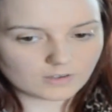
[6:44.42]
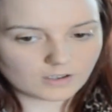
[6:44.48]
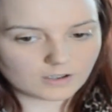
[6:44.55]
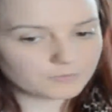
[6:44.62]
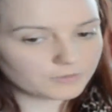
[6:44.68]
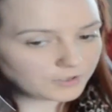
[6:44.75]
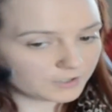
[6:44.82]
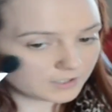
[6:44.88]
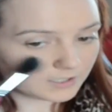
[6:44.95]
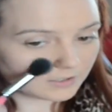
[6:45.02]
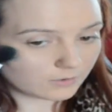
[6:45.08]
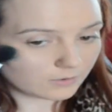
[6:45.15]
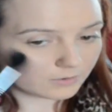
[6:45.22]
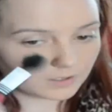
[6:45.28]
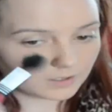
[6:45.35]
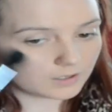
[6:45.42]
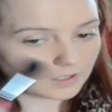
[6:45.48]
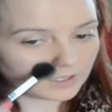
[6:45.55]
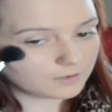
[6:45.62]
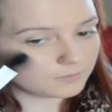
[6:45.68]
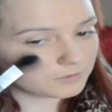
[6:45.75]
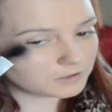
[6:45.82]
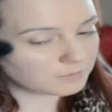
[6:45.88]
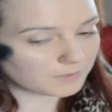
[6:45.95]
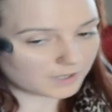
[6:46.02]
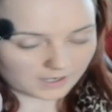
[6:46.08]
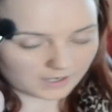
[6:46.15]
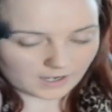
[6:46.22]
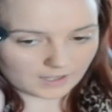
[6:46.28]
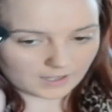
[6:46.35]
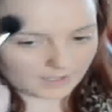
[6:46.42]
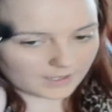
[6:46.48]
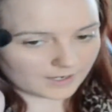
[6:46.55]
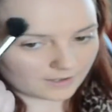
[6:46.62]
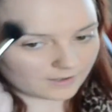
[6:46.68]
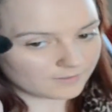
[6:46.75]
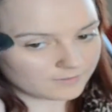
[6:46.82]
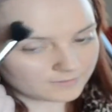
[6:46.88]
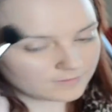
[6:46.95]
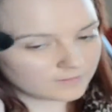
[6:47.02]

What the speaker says: I'm really going in with my highlighter,